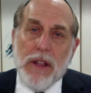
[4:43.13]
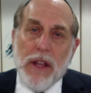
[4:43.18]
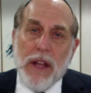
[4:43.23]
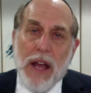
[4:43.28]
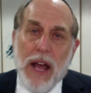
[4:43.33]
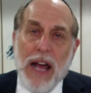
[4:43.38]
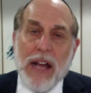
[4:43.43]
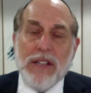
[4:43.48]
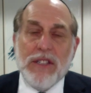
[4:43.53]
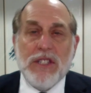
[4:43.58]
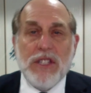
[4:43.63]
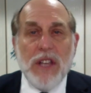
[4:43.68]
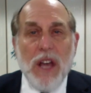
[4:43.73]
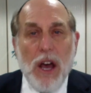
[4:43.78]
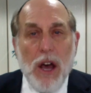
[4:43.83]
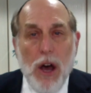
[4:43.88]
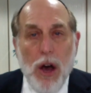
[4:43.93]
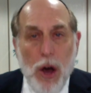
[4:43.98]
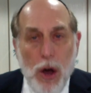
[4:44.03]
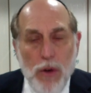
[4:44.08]
as
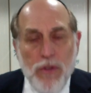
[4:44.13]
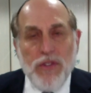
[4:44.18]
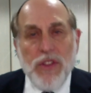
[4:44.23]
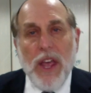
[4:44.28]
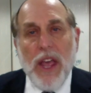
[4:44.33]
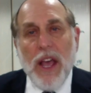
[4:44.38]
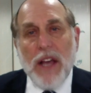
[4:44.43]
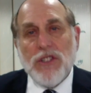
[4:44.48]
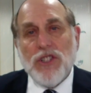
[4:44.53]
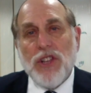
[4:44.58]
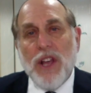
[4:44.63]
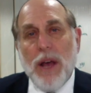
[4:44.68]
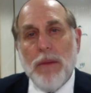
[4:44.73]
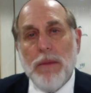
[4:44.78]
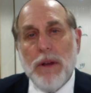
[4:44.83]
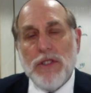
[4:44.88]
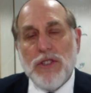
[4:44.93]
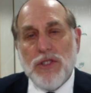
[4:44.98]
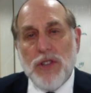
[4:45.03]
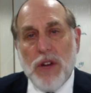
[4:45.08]
Ovdei Hashem,
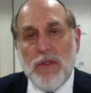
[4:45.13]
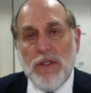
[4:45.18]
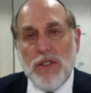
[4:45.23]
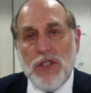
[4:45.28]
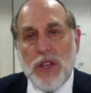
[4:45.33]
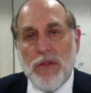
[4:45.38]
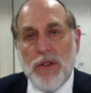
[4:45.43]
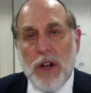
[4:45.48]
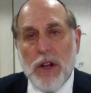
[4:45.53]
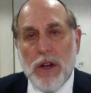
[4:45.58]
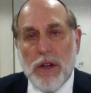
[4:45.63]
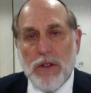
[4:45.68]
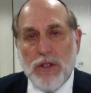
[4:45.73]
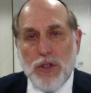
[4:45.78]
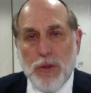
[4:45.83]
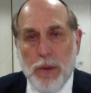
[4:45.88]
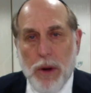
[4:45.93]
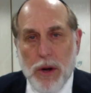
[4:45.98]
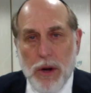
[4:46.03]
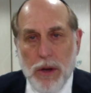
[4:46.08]
as servants of
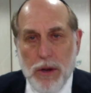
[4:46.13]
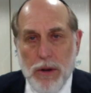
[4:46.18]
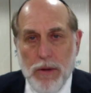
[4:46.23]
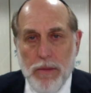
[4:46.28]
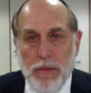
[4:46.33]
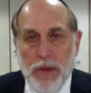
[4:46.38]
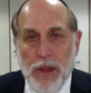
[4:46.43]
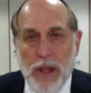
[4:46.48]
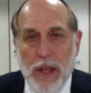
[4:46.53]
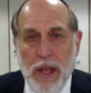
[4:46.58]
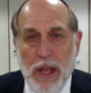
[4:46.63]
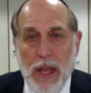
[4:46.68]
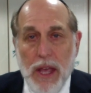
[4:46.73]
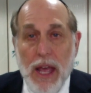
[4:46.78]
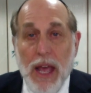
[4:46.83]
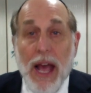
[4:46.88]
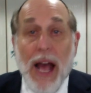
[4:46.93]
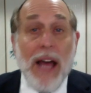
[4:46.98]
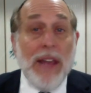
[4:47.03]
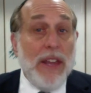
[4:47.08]
HaKadosh Baruch Hu.
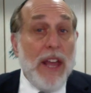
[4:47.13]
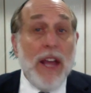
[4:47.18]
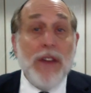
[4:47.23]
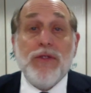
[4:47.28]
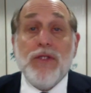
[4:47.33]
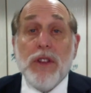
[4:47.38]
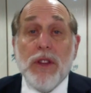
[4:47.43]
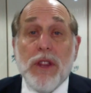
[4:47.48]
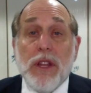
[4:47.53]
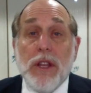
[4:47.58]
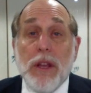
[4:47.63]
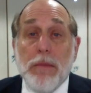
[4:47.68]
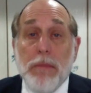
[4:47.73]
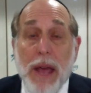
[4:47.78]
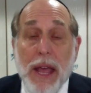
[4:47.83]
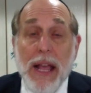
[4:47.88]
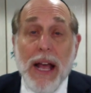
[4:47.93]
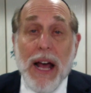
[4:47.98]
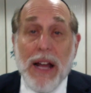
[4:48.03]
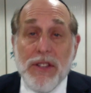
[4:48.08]
And after the
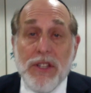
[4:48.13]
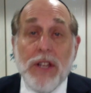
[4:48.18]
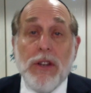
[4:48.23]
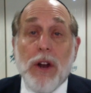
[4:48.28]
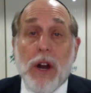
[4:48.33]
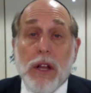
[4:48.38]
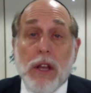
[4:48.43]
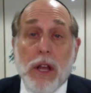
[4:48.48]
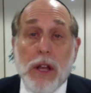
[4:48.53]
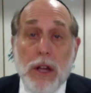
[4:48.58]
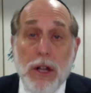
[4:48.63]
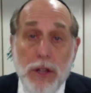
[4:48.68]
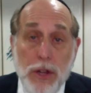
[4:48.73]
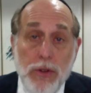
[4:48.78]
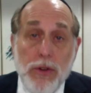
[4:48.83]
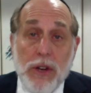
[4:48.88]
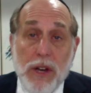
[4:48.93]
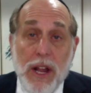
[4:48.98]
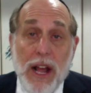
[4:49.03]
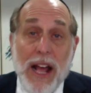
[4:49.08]
Yemei Hadin are
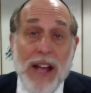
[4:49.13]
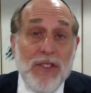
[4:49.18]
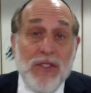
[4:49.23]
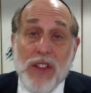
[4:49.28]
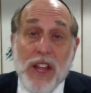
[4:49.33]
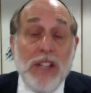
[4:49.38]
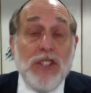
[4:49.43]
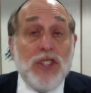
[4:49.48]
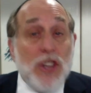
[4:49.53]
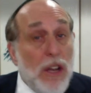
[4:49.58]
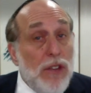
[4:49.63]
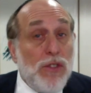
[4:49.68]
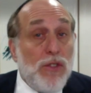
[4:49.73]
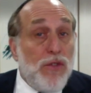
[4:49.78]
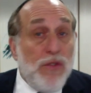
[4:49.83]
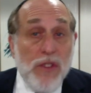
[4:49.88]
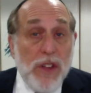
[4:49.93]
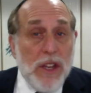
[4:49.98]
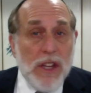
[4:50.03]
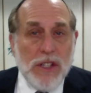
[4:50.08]
concluded, as they just
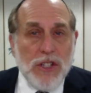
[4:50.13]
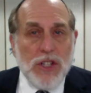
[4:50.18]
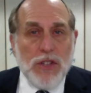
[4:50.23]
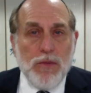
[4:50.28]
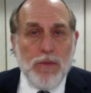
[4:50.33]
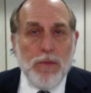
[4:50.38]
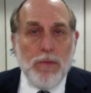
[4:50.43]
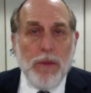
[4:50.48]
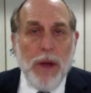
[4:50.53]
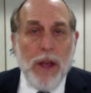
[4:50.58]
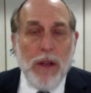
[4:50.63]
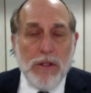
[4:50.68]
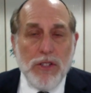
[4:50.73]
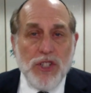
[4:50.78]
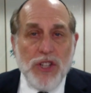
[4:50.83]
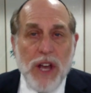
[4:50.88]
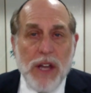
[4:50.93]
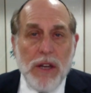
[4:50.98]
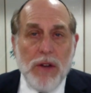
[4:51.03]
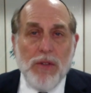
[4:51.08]
finished by
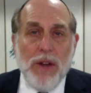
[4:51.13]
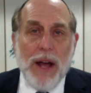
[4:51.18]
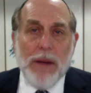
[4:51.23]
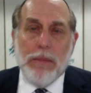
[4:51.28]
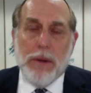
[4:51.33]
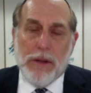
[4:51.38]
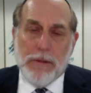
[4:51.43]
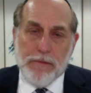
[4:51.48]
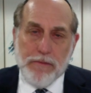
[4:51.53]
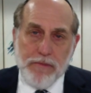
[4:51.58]
Hoshana Rabbah,